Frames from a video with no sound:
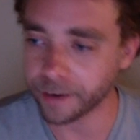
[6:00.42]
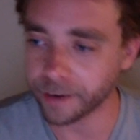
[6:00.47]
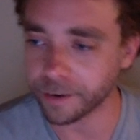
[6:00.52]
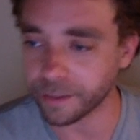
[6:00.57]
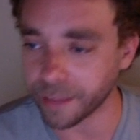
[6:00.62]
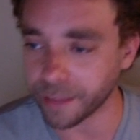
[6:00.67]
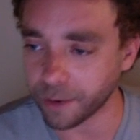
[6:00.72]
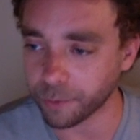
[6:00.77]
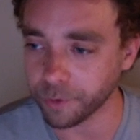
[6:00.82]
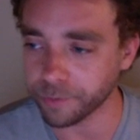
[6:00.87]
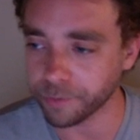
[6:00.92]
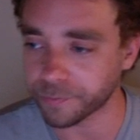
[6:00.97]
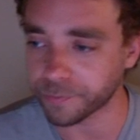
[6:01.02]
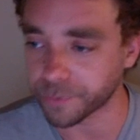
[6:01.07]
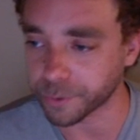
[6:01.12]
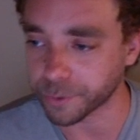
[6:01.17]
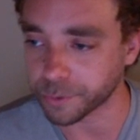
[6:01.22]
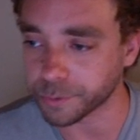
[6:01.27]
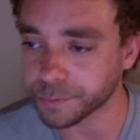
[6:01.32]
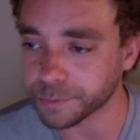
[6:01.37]
that one
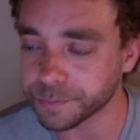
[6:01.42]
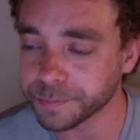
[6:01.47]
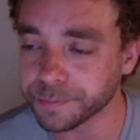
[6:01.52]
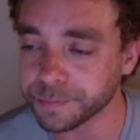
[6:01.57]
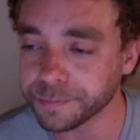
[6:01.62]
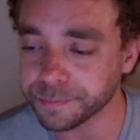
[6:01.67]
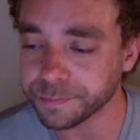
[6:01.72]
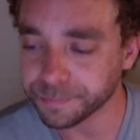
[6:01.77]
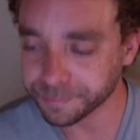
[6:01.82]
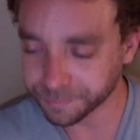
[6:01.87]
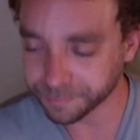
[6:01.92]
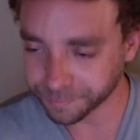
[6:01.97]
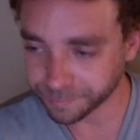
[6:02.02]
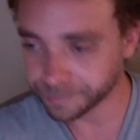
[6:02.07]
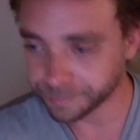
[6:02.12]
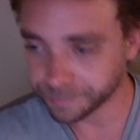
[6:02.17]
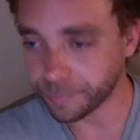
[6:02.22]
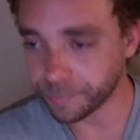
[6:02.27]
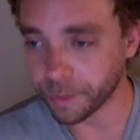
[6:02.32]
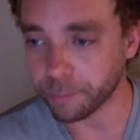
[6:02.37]
foo,
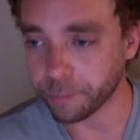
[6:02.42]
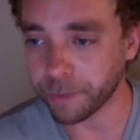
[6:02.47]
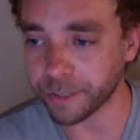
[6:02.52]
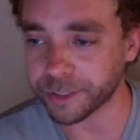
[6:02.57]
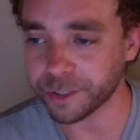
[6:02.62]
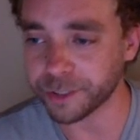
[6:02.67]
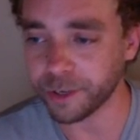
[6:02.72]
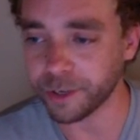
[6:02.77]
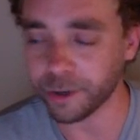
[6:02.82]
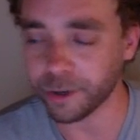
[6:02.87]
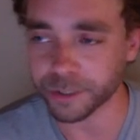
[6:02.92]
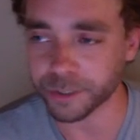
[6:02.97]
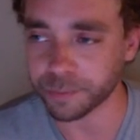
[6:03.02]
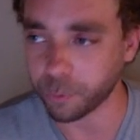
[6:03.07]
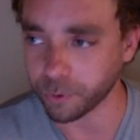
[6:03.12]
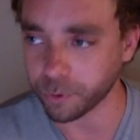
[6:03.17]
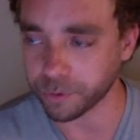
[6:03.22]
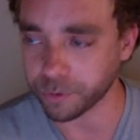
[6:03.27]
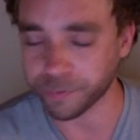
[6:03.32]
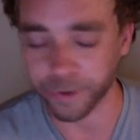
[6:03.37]
make sure you go to
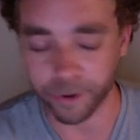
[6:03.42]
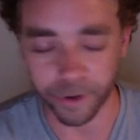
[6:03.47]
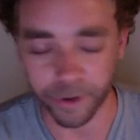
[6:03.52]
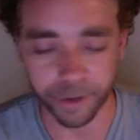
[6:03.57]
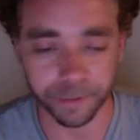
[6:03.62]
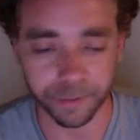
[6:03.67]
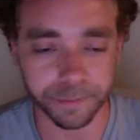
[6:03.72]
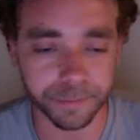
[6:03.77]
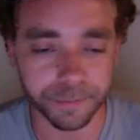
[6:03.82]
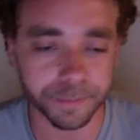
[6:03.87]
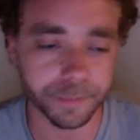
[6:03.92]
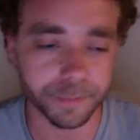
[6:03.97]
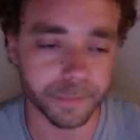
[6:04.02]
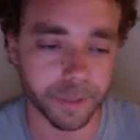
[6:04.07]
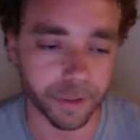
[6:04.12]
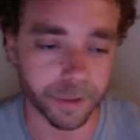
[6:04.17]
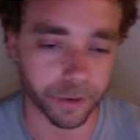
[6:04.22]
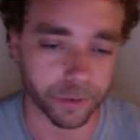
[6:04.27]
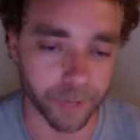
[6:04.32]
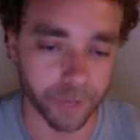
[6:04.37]
Sports Fury.
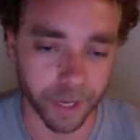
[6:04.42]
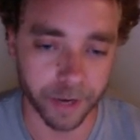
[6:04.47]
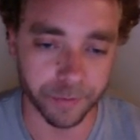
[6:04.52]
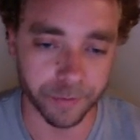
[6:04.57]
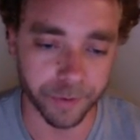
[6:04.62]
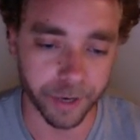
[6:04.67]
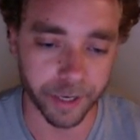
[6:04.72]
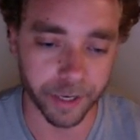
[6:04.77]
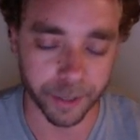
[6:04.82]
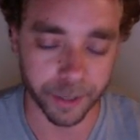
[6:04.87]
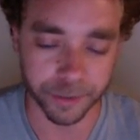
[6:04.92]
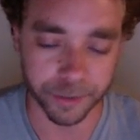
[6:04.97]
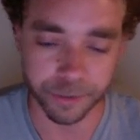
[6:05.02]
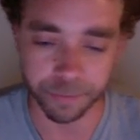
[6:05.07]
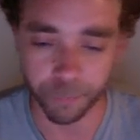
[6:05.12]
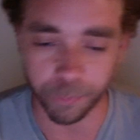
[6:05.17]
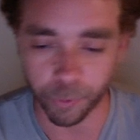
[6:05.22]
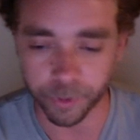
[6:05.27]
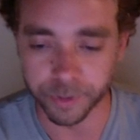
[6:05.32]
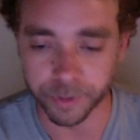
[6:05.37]
They're live right now.
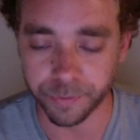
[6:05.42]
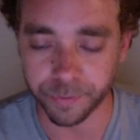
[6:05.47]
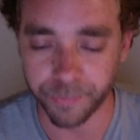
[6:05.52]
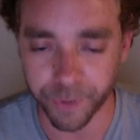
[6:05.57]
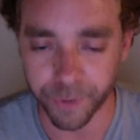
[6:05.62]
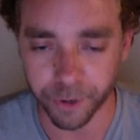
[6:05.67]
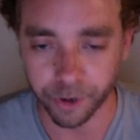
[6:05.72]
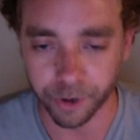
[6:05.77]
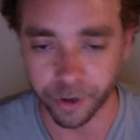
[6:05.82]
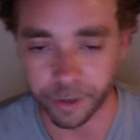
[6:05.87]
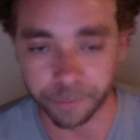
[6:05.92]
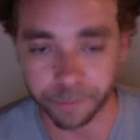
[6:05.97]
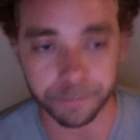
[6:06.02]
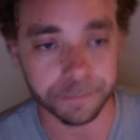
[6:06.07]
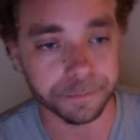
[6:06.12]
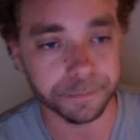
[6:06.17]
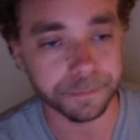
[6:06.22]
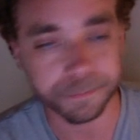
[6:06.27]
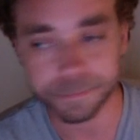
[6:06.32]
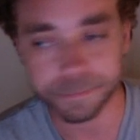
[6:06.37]
Sports Fury.
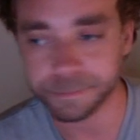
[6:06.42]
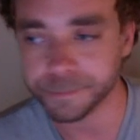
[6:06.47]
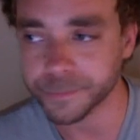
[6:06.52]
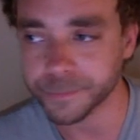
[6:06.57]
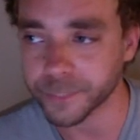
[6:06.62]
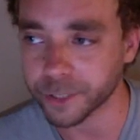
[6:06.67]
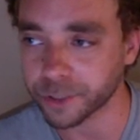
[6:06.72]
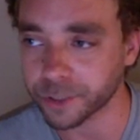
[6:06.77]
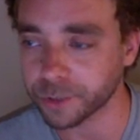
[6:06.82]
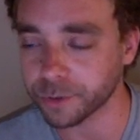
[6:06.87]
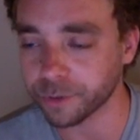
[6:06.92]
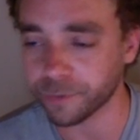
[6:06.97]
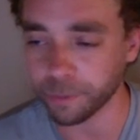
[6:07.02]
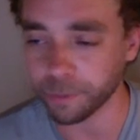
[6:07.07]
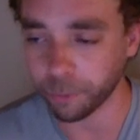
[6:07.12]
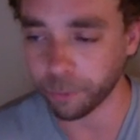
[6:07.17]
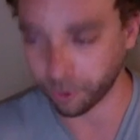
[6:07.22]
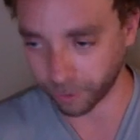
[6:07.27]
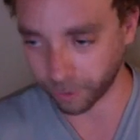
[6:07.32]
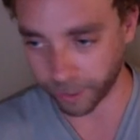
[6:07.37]
They're doing the
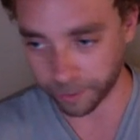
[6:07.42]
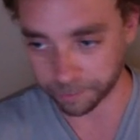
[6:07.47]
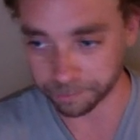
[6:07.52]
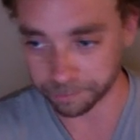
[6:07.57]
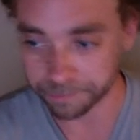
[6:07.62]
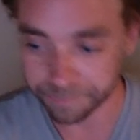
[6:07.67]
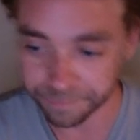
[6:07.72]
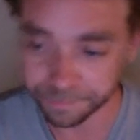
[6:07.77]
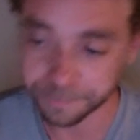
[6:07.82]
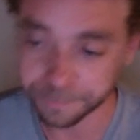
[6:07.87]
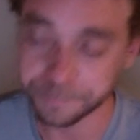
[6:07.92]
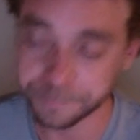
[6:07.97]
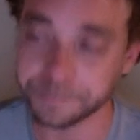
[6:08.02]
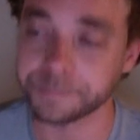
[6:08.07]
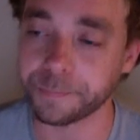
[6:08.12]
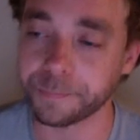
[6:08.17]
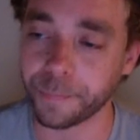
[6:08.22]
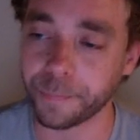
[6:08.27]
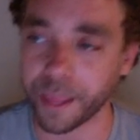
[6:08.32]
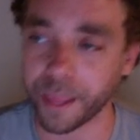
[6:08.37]
football game.
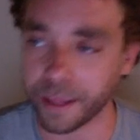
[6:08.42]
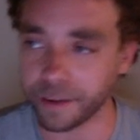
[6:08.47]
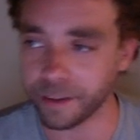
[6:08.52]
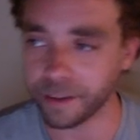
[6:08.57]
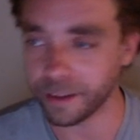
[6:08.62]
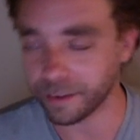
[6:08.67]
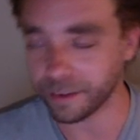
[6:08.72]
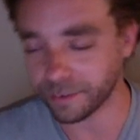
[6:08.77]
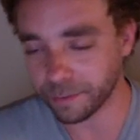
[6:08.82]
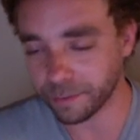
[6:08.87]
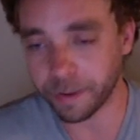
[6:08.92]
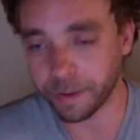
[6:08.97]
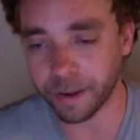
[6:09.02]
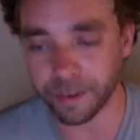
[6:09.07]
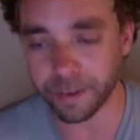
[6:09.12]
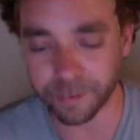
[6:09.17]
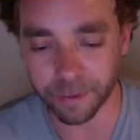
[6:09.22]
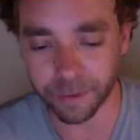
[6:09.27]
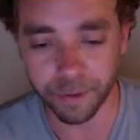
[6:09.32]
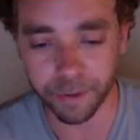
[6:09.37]
And it's a
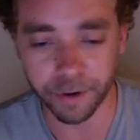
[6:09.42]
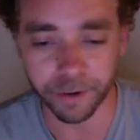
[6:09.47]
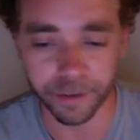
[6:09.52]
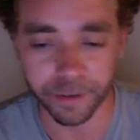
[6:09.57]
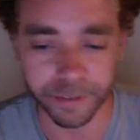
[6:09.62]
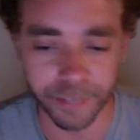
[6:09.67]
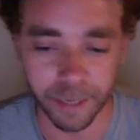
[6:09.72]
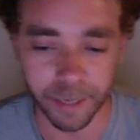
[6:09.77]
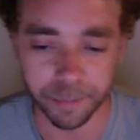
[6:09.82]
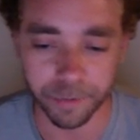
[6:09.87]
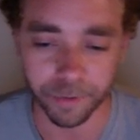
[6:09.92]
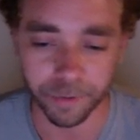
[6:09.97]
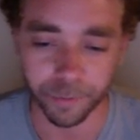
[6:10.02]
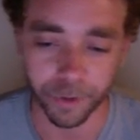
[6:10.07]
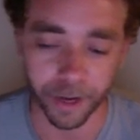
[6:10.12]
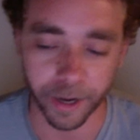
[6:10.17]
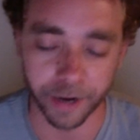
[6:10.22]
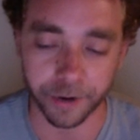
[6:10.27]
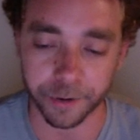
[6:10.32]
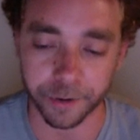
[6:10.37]
better example of
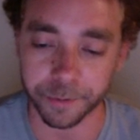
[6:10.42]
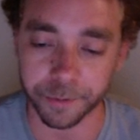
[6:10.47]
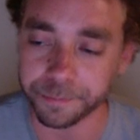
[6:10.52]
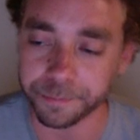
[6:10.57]
what I do.